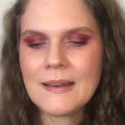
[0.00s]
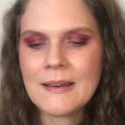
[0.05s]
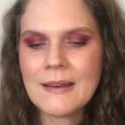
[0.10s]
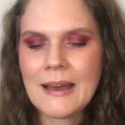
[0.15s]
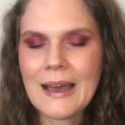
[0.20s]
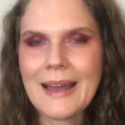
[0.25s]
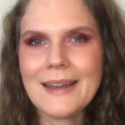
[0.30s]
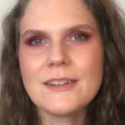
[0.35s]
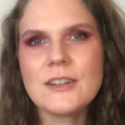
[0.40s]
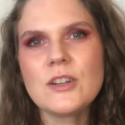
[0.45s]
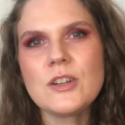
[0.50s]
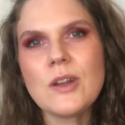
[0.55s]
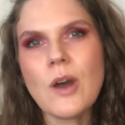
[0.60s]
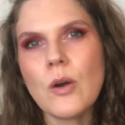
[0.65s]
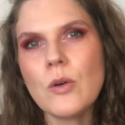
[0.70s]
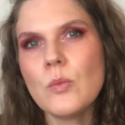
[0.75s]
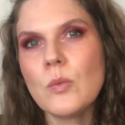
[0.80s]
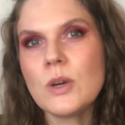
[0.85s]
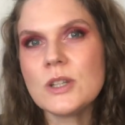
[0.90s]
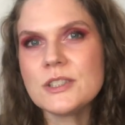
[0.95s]
I
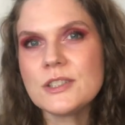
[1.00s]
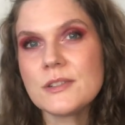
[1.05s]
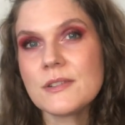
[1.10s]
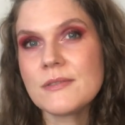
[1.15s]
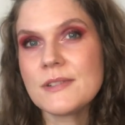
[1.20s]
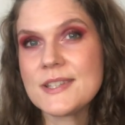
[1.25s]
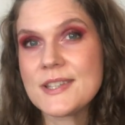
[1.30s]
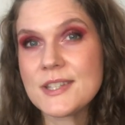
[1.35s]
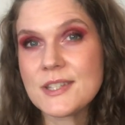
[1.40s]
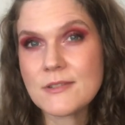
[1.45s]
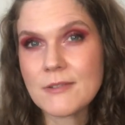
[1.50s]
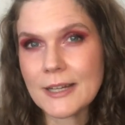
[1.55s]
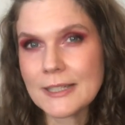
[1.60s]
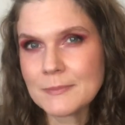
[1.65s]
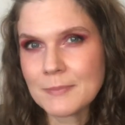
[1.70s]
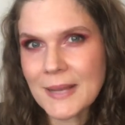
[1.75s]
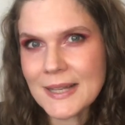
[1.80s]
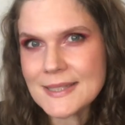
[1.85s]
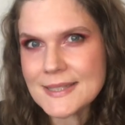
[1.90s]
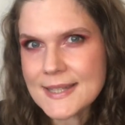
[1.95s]
don't want to restrict
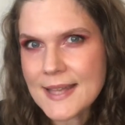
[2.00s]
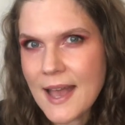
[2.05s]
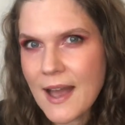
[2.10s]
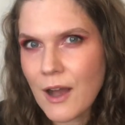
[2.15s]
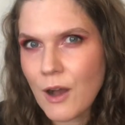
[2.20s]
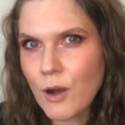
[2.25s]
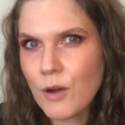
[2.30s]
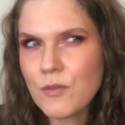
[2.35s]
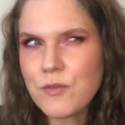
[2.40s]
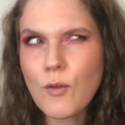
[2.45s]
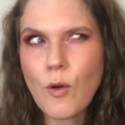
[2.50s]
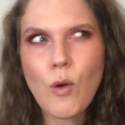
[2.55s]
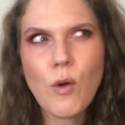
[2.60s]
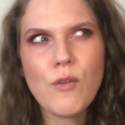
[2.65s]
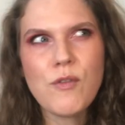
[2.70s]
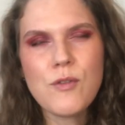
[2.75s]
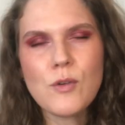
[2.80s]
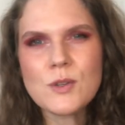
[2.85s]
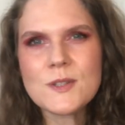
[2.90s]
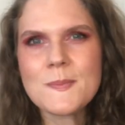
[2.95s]
myself or
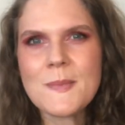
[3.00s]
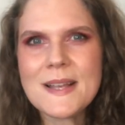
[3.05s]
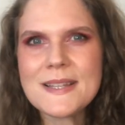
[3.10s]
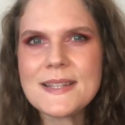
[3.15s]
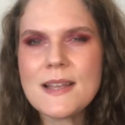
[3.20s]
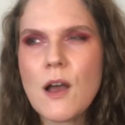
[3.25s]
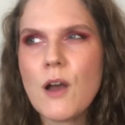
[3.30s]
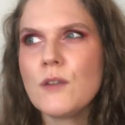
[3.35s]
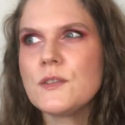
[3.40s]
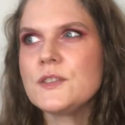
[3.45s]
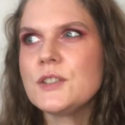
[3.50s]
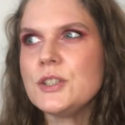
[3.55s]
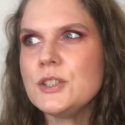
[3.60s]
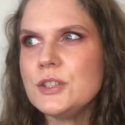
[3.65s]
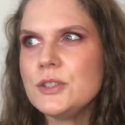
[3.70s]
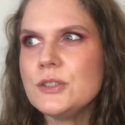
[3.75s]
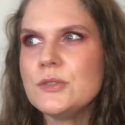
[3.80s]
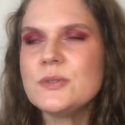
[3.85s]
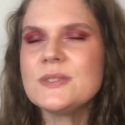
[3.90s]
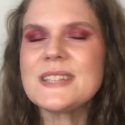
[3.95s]
force myself to
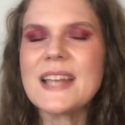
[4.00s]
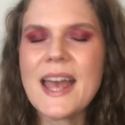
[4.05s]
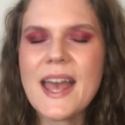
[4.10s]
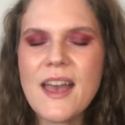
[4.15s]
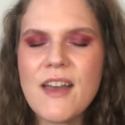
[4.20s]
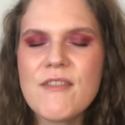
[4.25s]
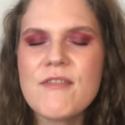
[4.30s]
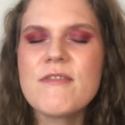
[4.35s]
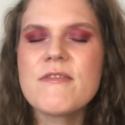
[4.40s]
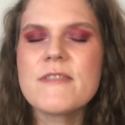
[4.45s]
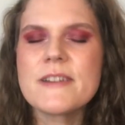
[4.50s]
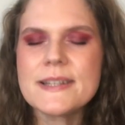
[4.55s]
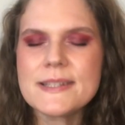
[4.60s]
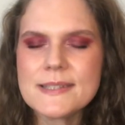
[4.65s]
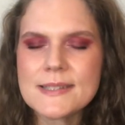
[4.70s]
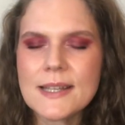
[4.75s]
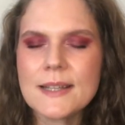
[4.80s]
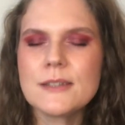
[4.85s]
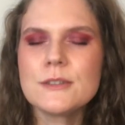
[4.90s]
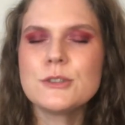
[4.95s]
use every
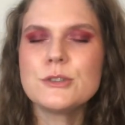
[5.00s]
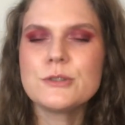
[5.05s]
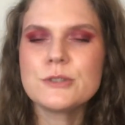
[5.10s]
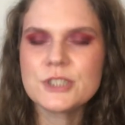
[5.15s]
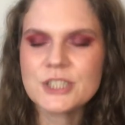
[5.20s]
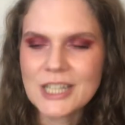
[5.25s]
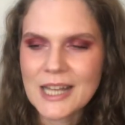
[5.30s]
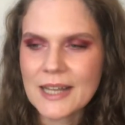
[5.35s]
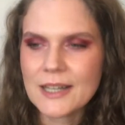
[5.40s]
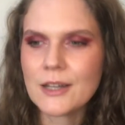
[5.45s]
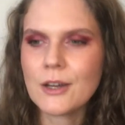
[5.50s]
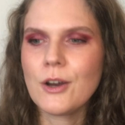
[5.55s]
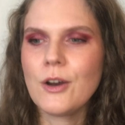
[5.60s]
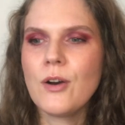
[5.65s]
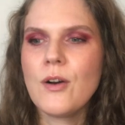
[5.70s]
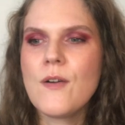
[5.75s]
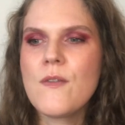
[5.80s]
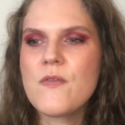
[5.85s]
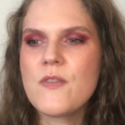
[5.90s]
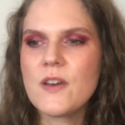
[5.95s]
single
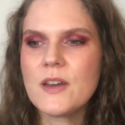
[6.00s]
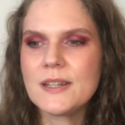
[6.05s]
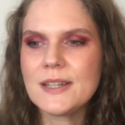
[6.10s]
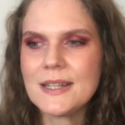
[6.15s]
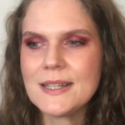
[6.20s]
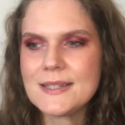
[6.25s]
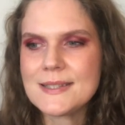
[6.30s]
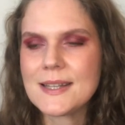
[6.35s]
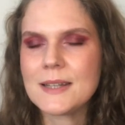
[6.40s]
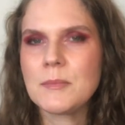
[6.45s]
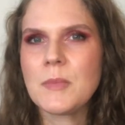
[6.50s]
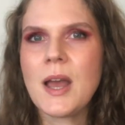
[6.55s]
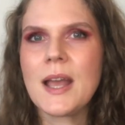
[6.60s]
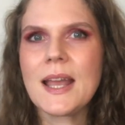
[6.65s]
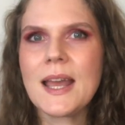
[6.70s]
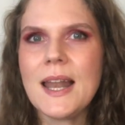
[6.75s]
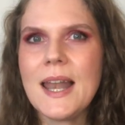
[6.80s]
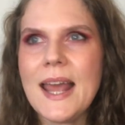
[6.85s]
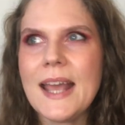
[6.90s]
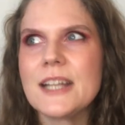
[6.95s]
shadow that is in my
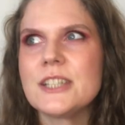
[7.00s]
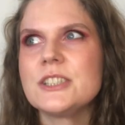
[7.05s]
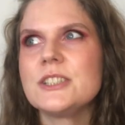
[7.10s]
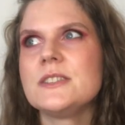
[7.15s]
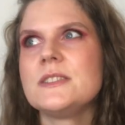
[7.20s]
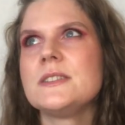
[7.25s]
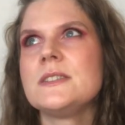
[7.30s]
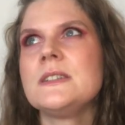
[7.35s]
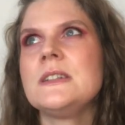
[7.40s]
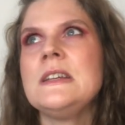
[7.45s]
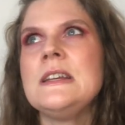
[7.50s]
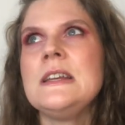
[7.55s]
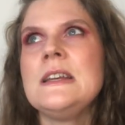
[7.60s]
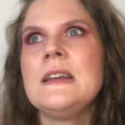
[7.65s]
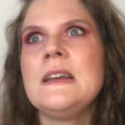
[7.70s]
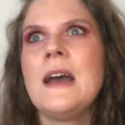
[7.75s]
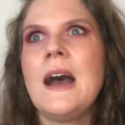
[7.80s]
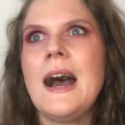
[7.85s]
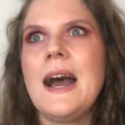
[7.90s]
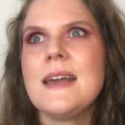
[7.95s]
collection.
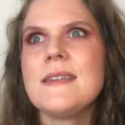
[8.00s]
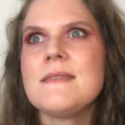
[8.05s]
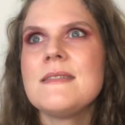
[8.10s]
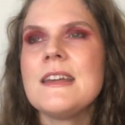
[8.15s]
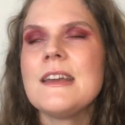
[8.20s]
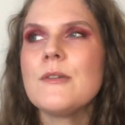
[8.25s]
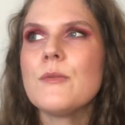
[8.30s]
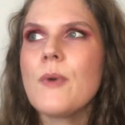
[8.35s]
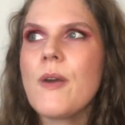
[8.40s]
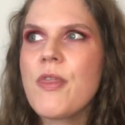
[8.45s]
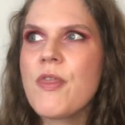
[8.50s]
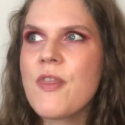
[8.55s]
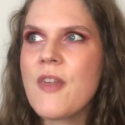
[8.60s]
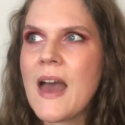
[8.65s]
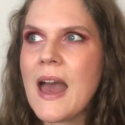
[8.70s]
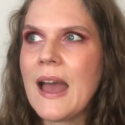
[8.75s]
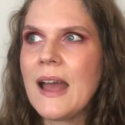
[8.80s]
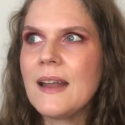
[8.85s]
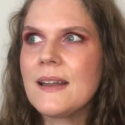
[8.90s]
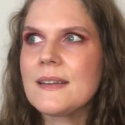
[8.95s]
I think with
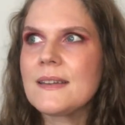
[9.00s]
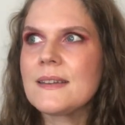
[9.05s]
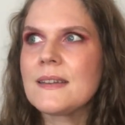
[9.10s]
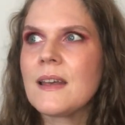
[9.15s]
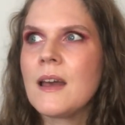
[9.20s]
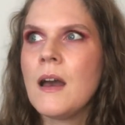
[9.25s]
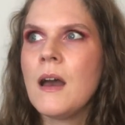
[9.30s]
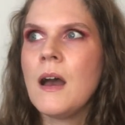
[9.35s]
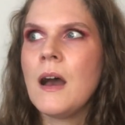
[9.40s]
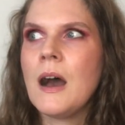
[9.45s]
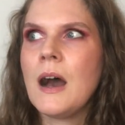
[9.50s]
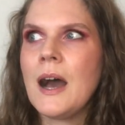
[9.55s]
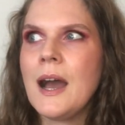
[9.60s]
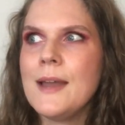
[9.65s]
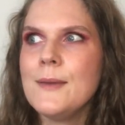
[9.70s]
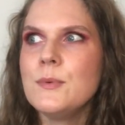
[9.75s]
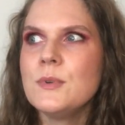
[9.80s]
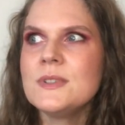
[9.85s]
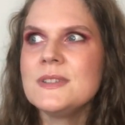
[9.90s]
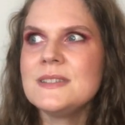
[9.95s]
that, I
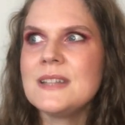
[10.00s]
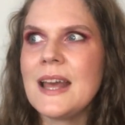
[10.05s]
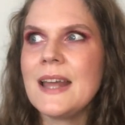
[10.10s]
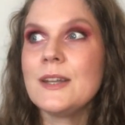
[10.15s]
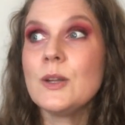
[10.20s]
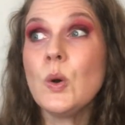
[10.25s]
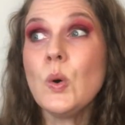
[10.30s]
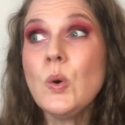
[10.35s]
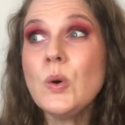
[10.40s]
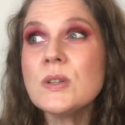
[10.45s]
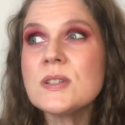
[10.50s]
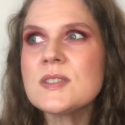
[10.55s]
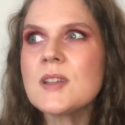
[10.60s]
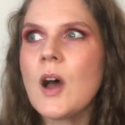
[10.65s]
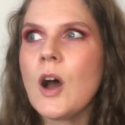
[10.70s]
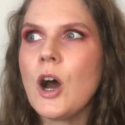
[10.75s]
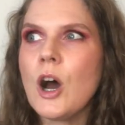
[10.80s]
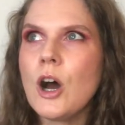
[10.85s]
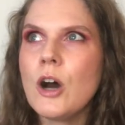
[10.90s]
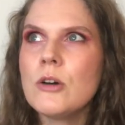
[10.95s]
would then
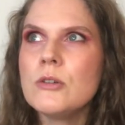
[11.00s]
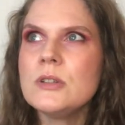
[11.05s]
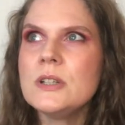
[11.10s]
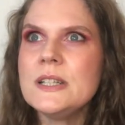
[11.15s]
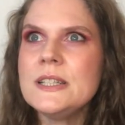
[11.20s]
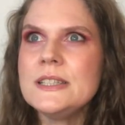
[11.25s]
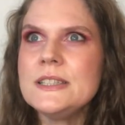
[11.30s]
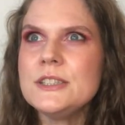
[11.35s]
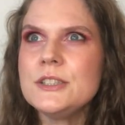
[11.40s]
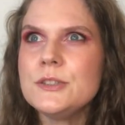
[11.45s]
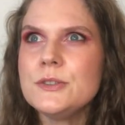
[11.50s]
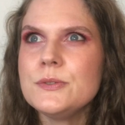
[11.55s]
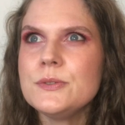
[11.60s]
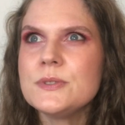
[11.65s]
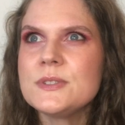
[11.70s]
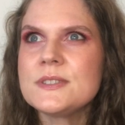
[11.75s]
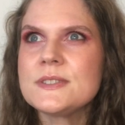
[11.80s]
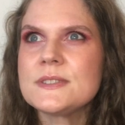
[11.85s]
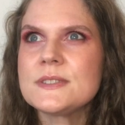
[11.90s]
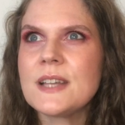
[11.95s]
also only
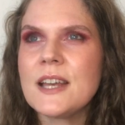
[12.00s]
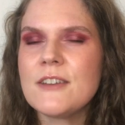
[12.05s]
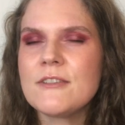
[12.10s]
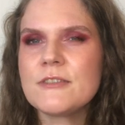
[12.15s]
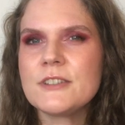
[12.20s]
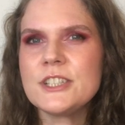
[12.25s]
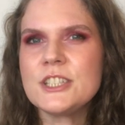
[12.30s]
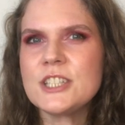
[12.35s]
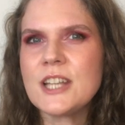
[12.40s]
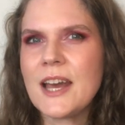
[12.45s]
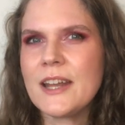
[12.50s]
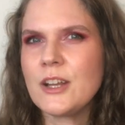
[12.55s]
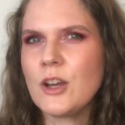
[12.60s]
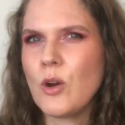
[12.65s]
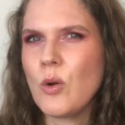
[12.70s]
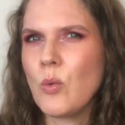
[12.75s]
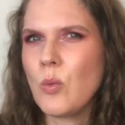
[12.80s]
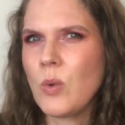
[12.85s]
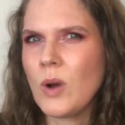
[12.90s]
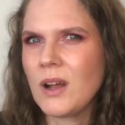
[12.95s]
use every
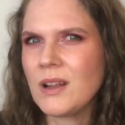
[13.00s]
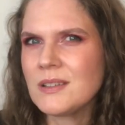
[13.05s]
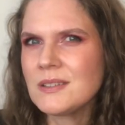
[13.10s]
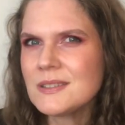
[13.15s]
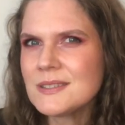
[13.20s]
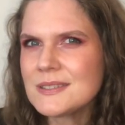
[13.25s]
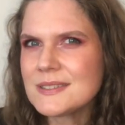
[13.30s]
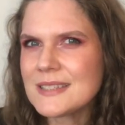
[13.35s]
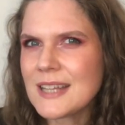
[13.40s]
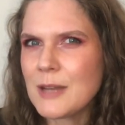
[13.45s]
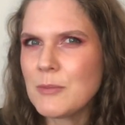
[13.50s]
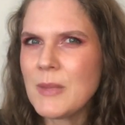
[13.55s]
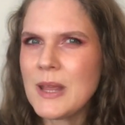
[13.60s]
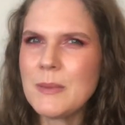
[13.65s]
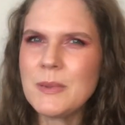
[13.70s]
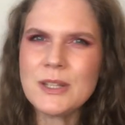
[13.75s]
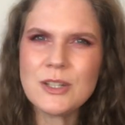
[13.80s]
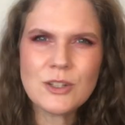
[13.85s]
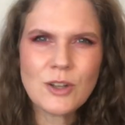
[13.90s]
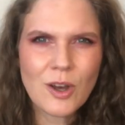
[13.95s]
shadow once and
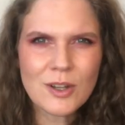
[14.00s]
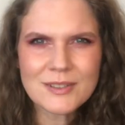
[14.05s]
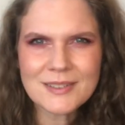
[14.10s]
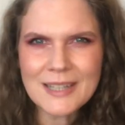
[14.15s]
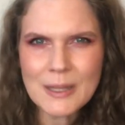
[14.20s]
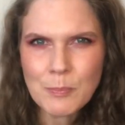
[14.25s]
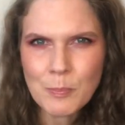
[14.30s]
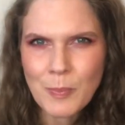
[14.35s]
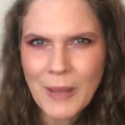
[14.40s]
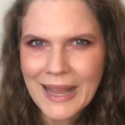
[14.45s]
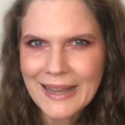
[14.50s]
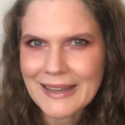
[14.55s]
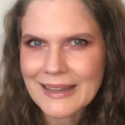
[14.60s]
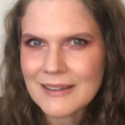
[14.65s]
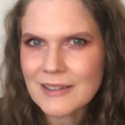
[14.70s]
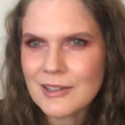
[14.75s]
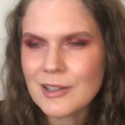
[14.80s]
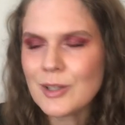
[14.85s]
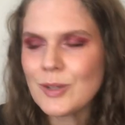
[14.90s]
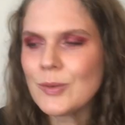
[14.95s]
maybe not dip back
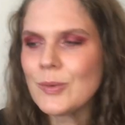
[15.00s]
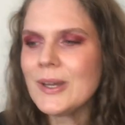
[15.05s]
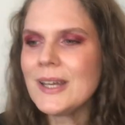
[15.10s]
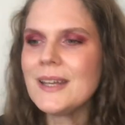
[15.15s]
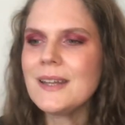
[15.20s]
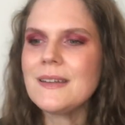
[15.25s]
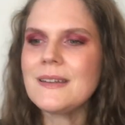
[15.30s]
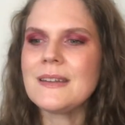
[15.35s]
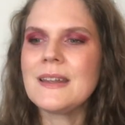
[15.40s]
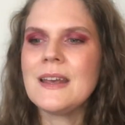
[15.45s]
into it,